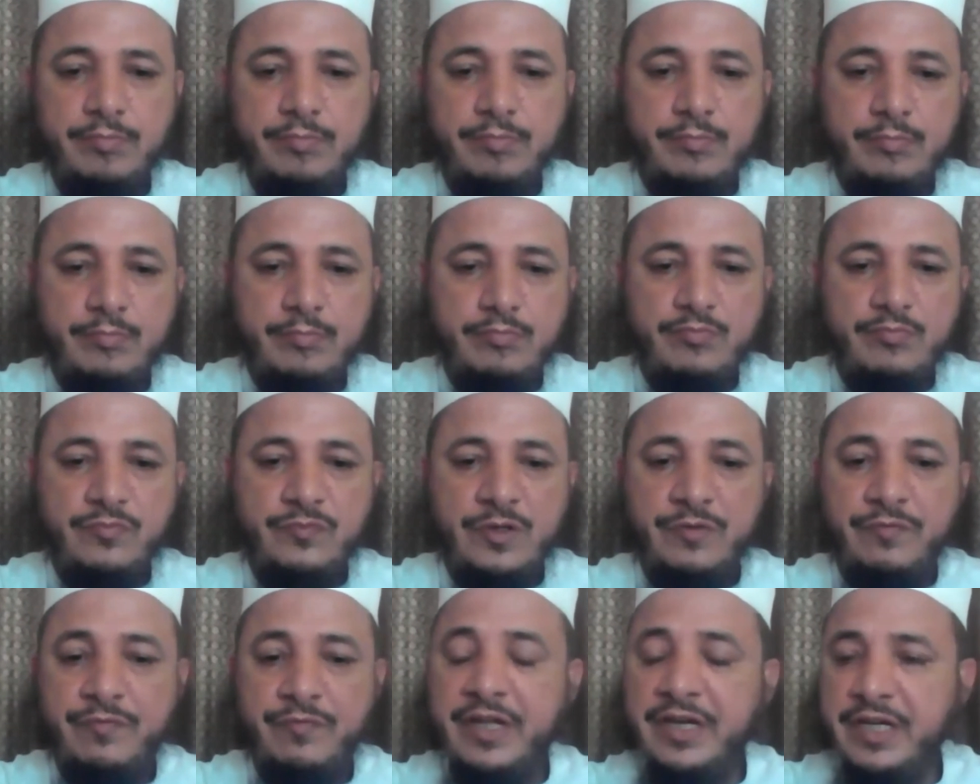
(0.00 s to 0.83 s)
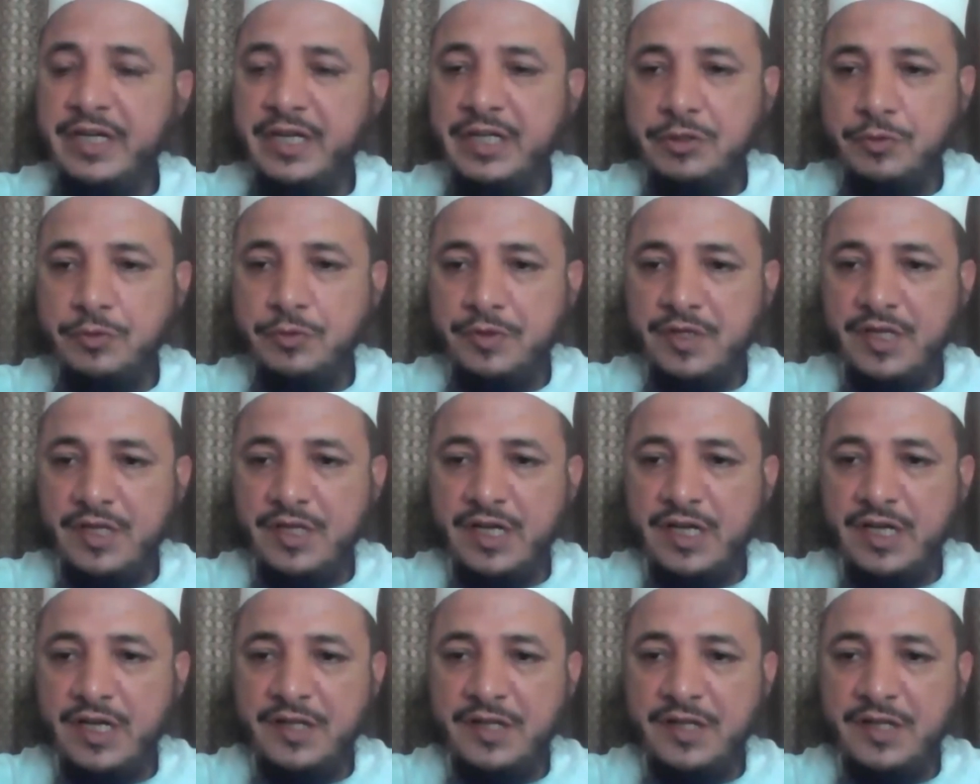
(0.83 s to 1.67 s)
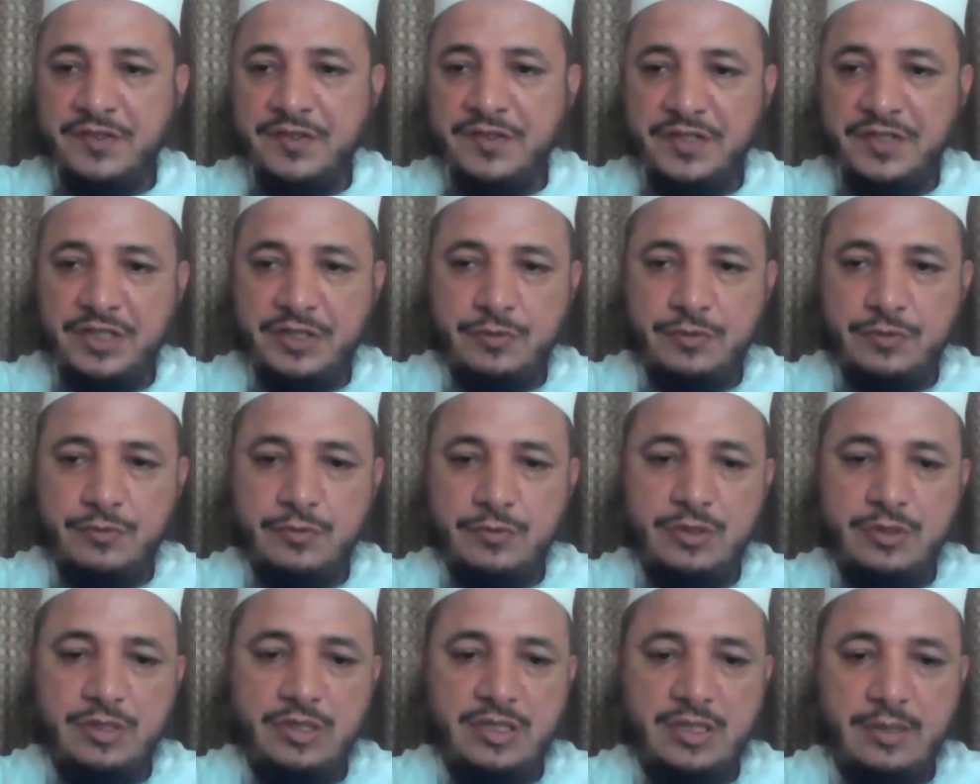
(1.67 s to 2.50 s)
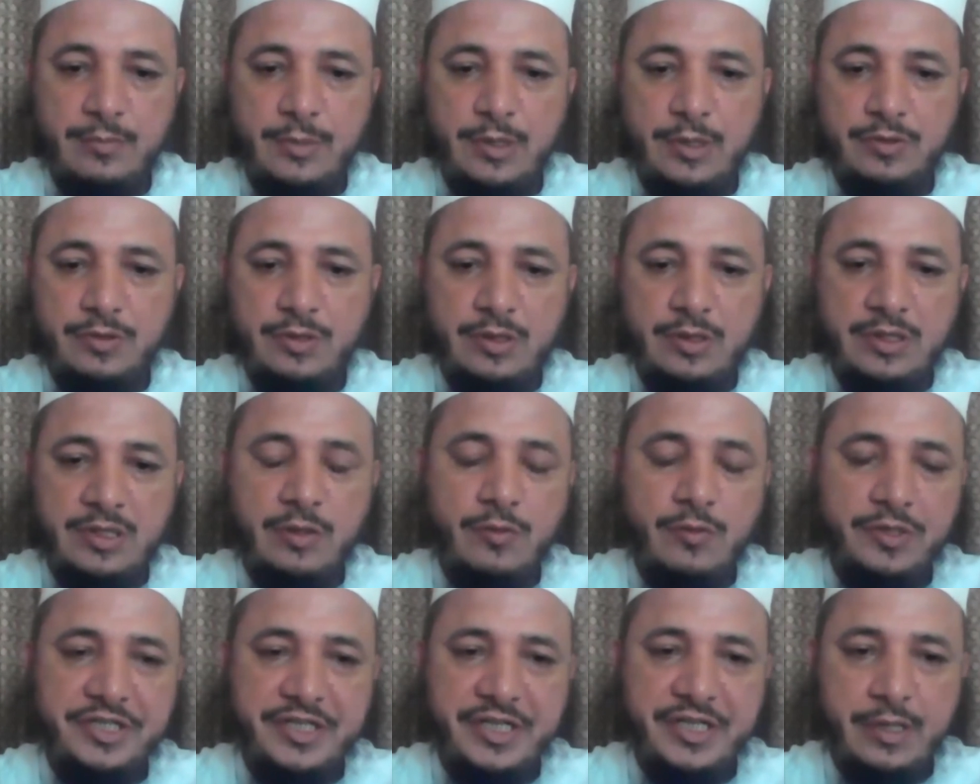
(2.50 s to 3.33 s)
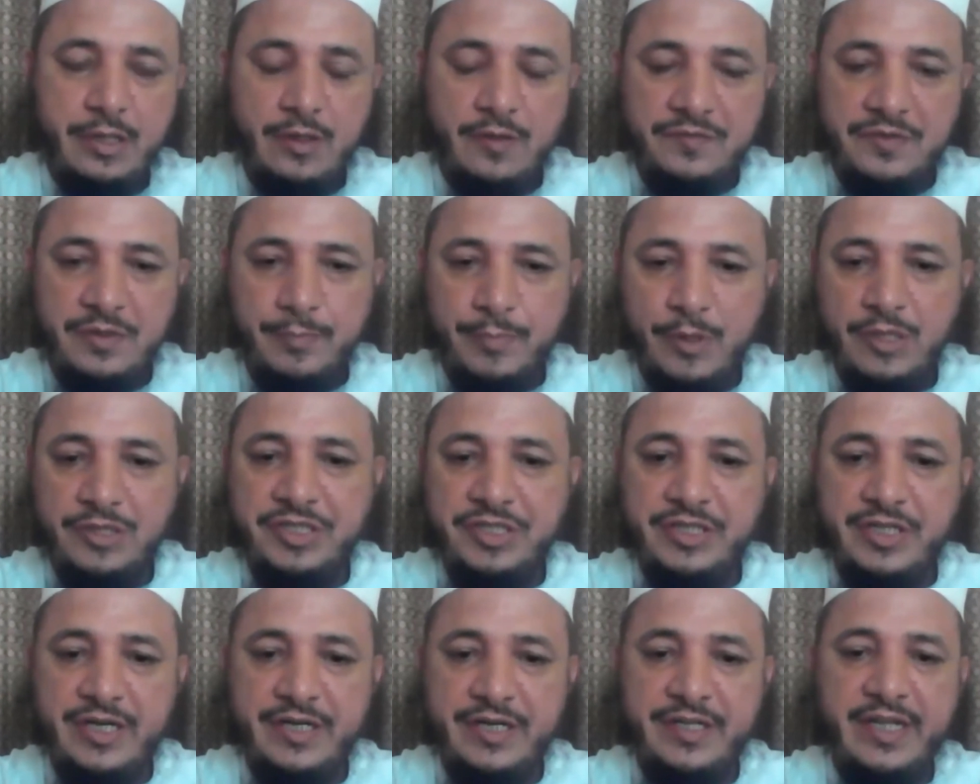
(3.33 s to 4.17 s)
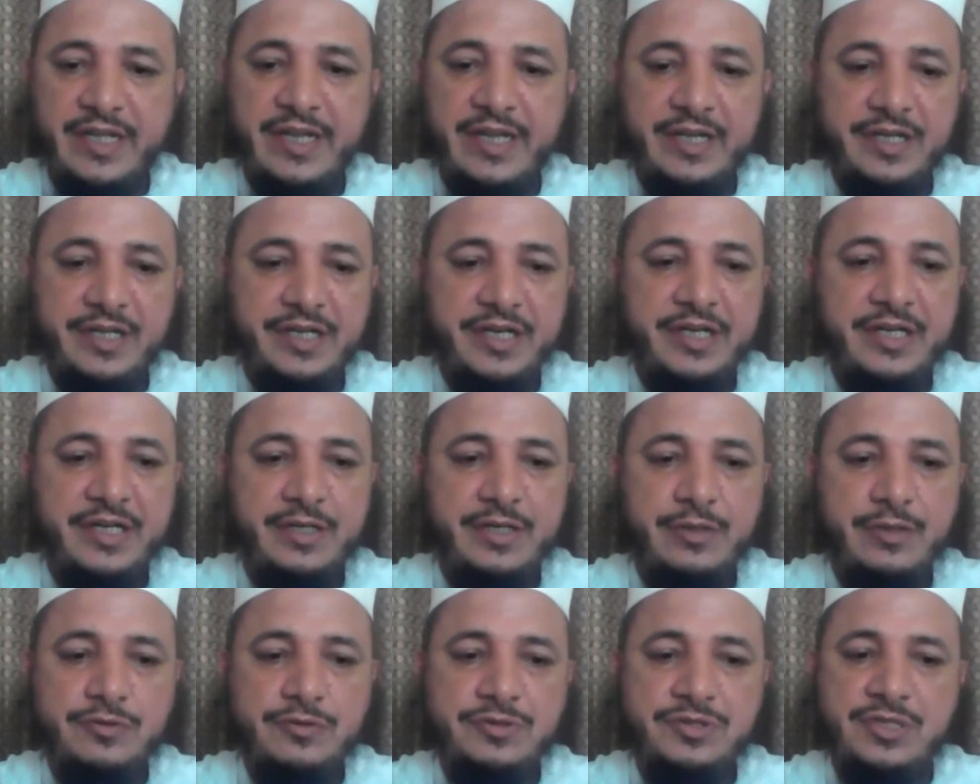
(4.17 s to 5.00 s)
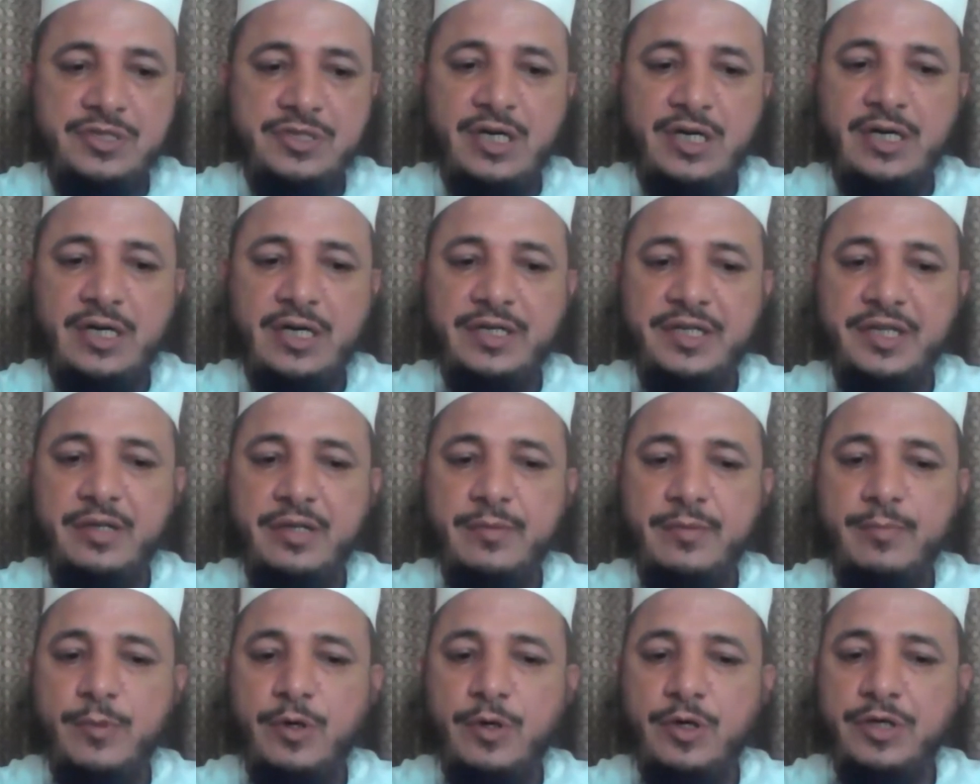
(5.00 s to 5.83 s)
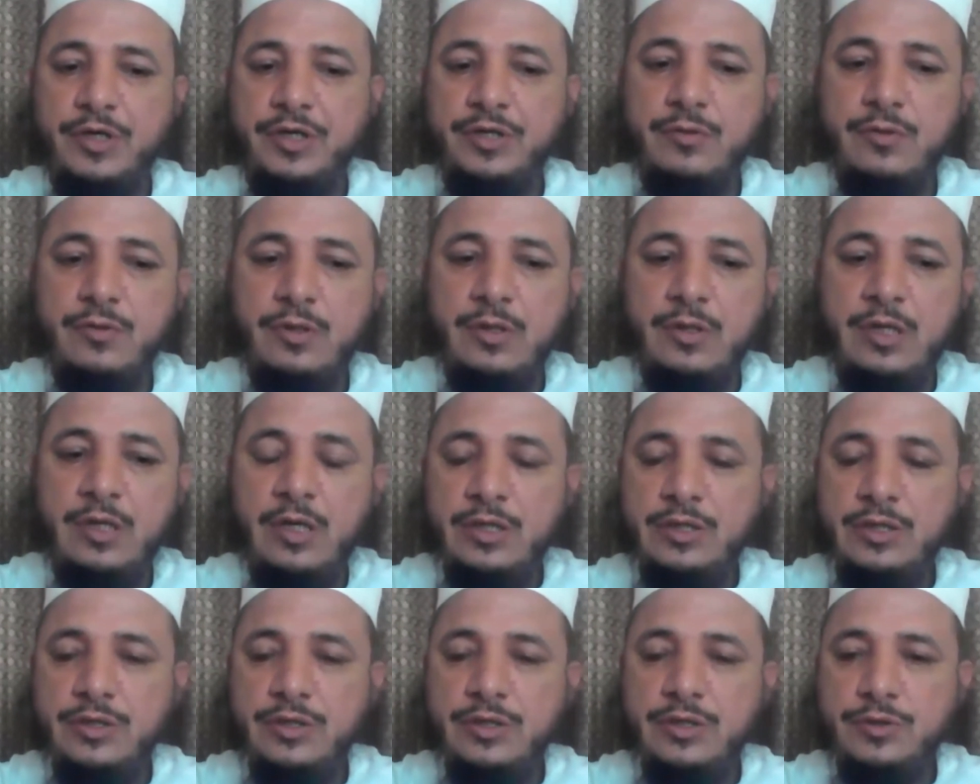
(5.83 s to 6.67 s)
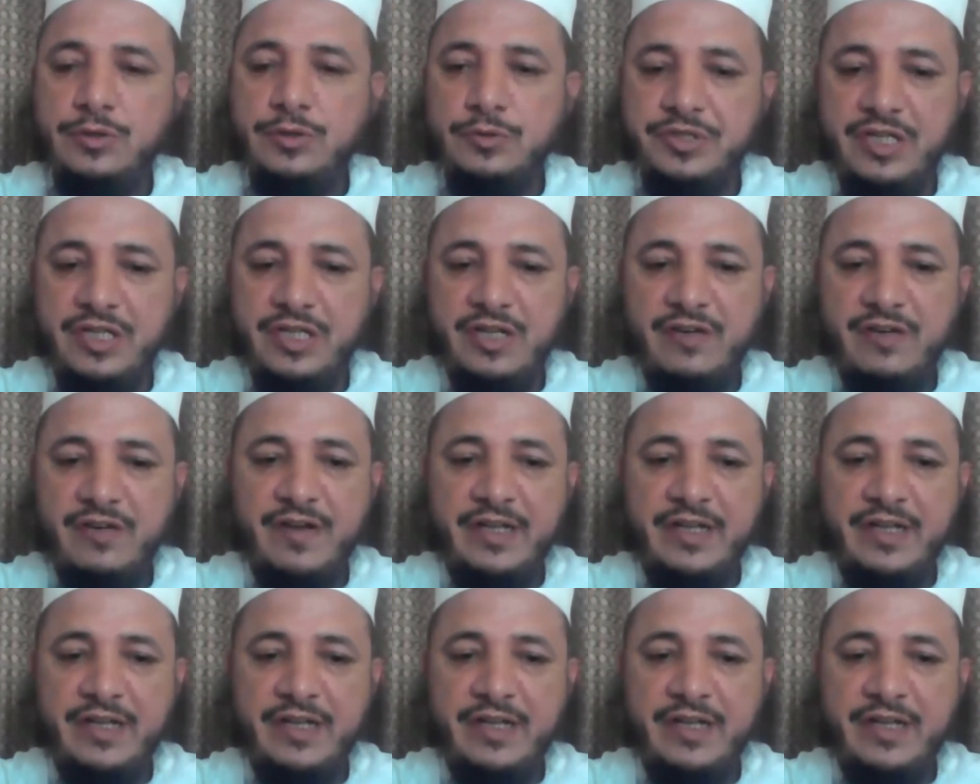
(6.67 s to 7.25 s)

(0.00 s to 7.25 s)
were very enthusiastic to learn about the whole details of the project, and they agreed to start this module to their final year